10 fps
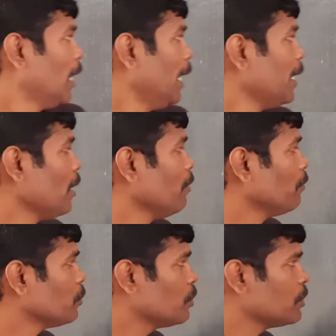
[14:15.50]

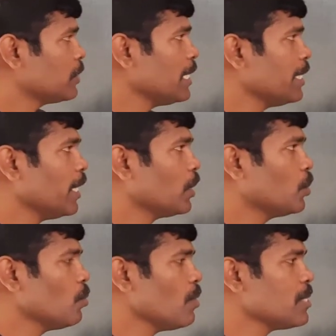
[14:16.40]
And see here,
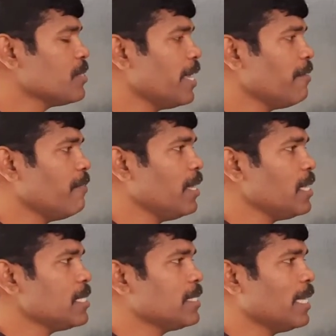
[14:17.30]
Q is there, V
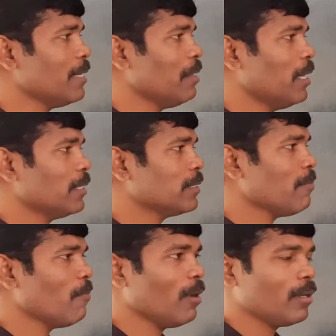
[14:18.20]
is there.
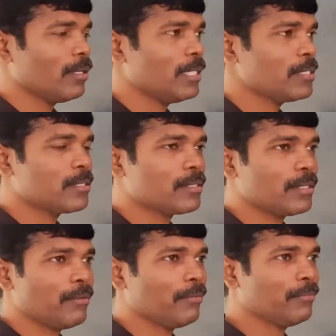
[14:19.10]
Somewhat this
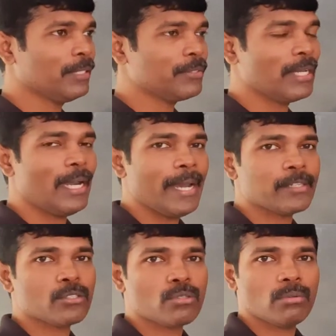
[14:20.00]

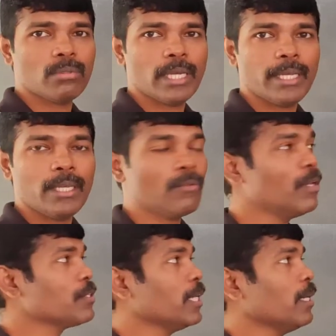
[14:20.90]
relates to the
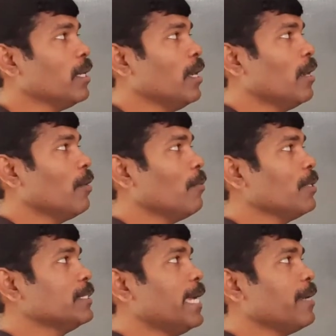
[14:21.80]
equation.
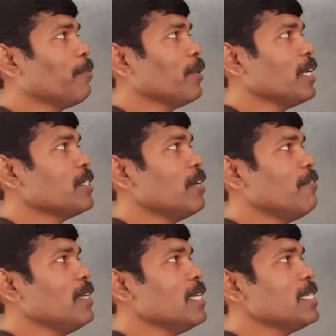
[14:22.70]
What is that?
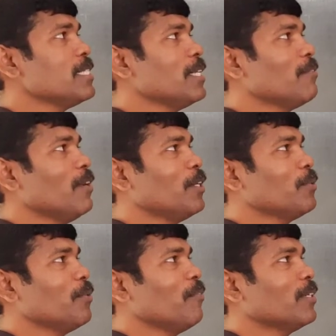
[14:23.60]
Potential V is equal
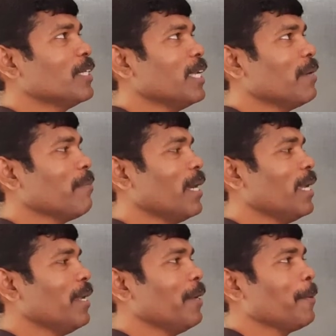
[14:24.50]
to work done
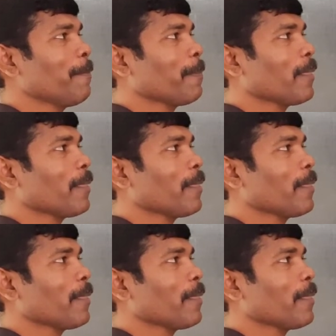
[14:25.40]
by